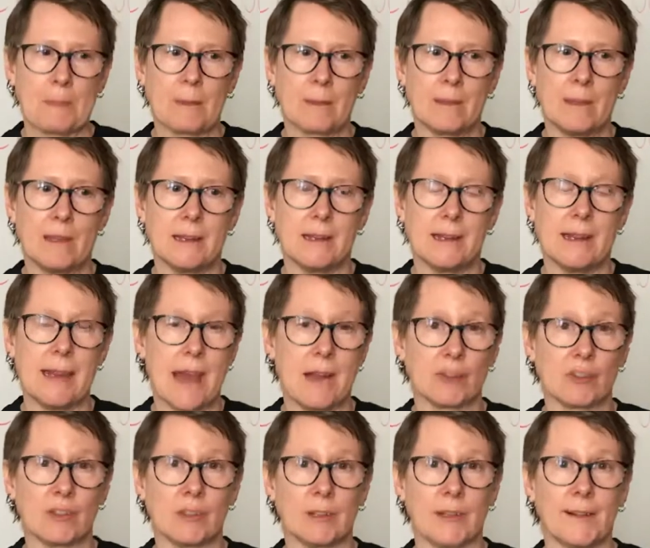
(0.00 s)
the
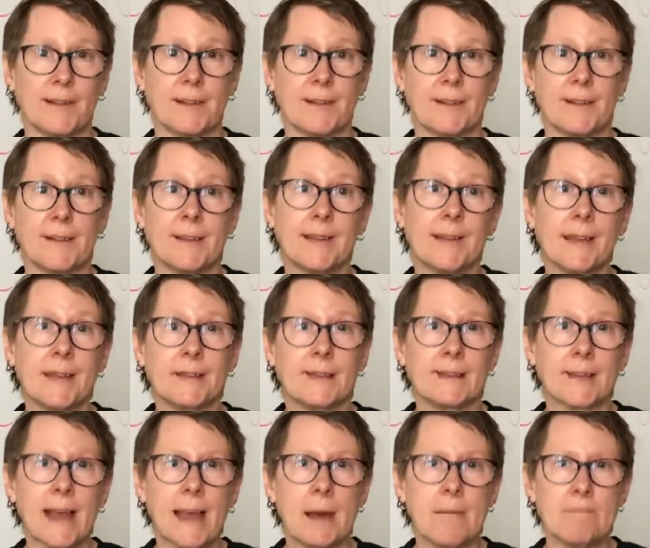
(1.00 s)
national licensing
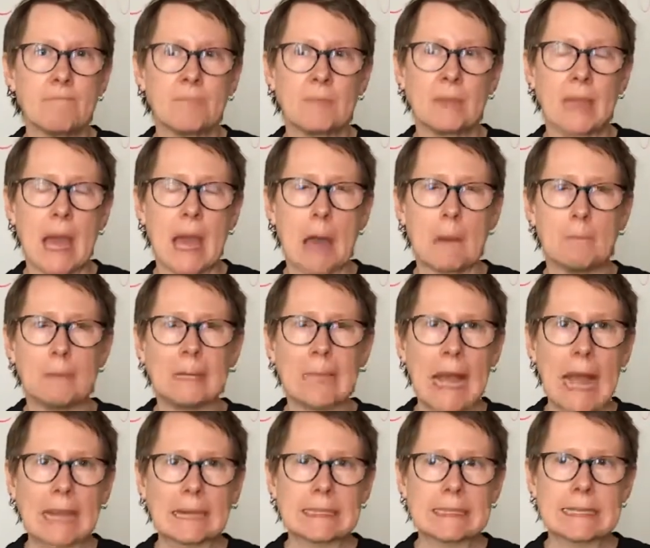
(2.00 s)
exam, the
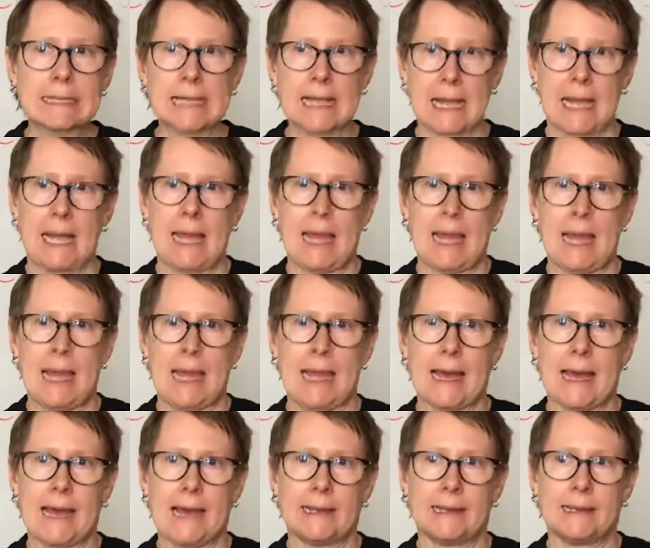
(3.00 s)
MBLEX,
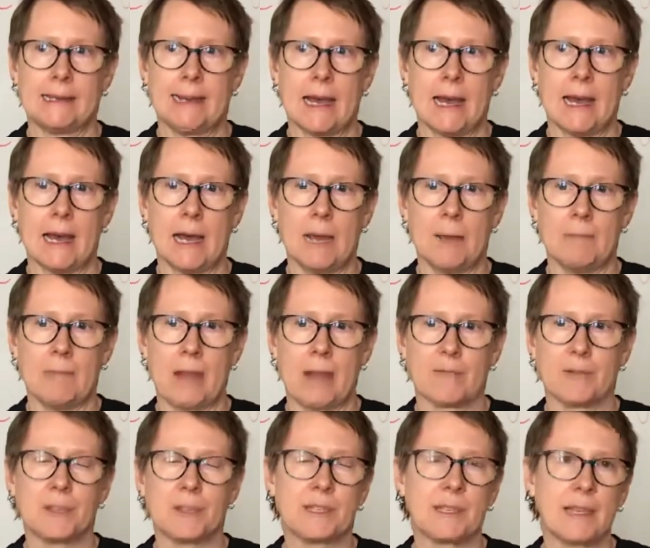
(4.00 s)
and
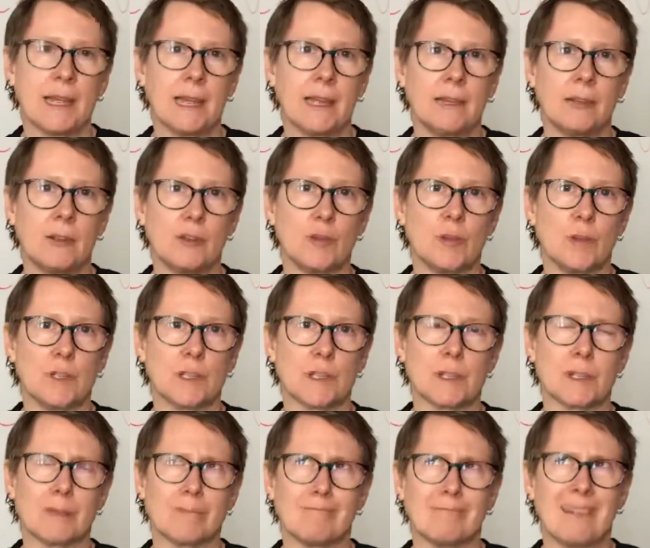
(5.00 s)
every state
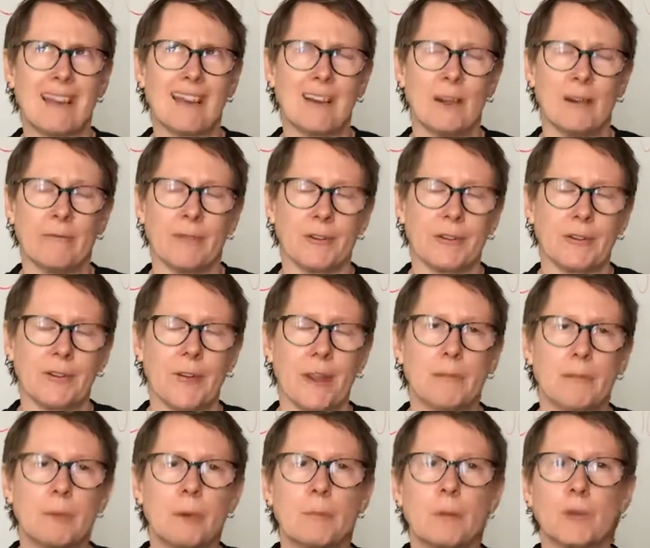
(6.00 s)
uses, not every state,
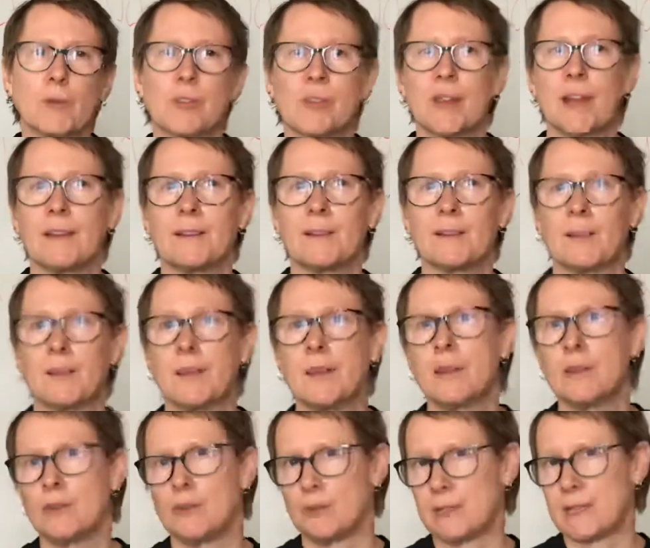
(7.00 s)
but most states
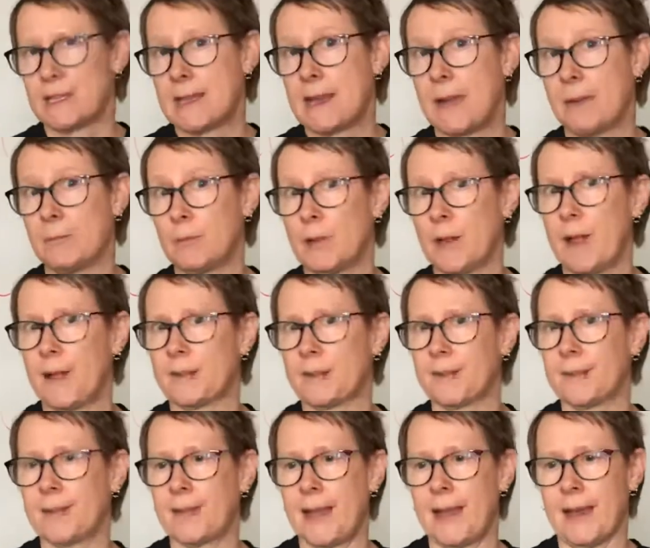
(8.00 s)
use the
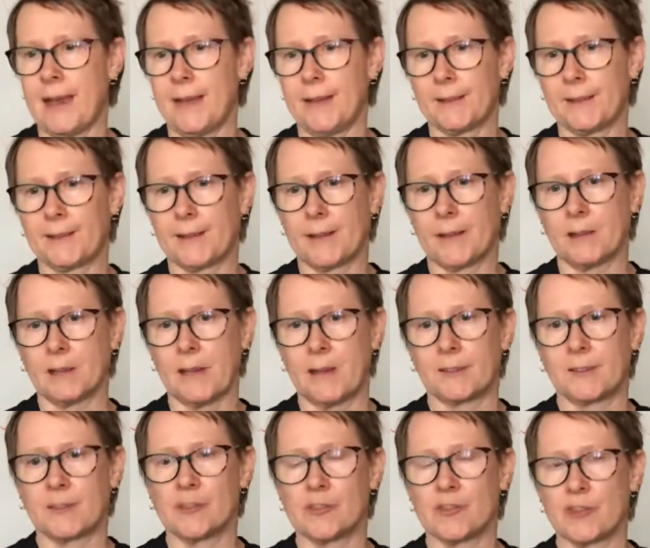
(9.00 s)
MBLEX as a
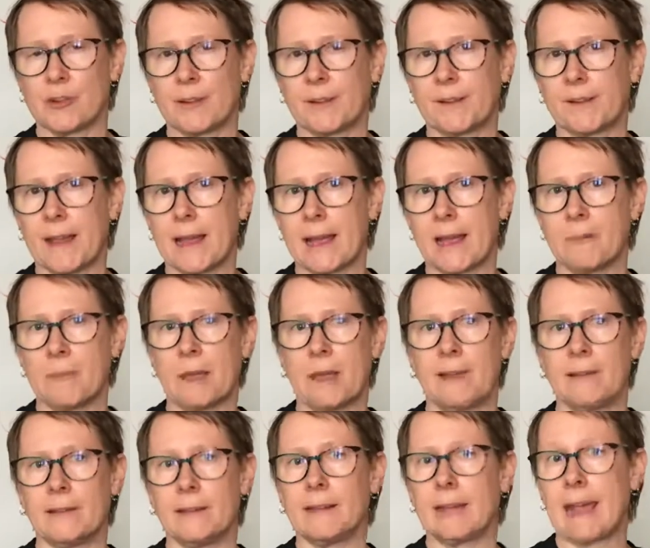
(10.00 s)
licensure exam,
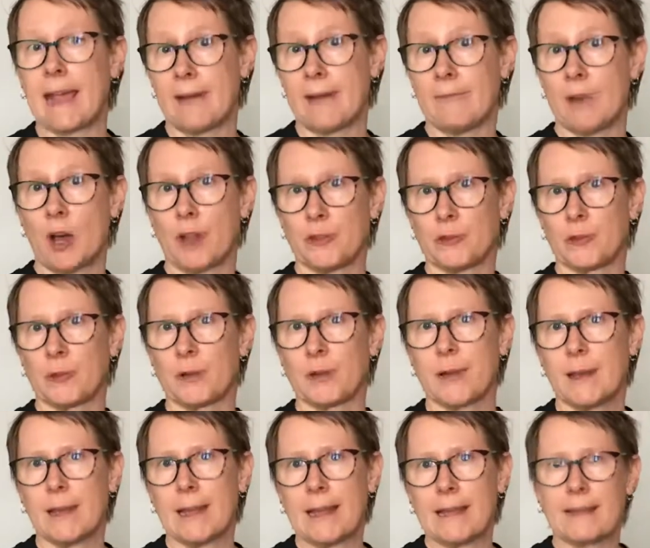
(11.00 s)
and then they have other
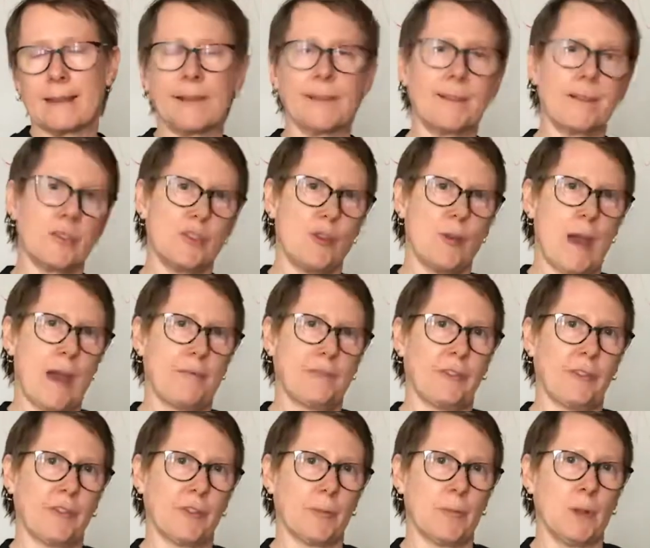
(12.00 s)
things that you have to
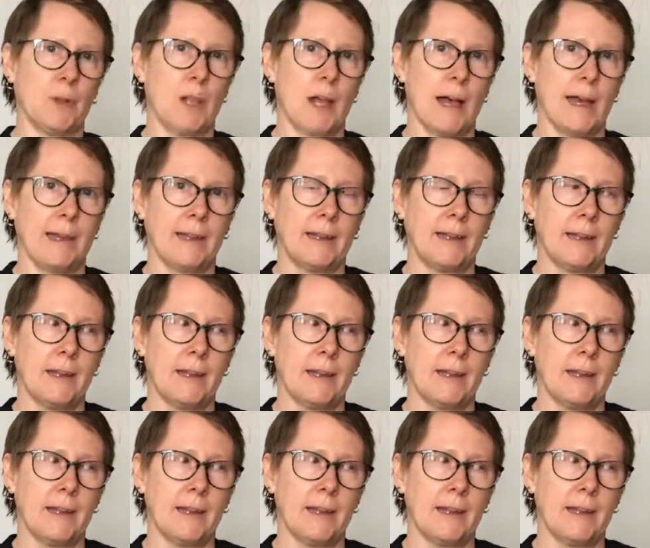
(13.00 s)
supply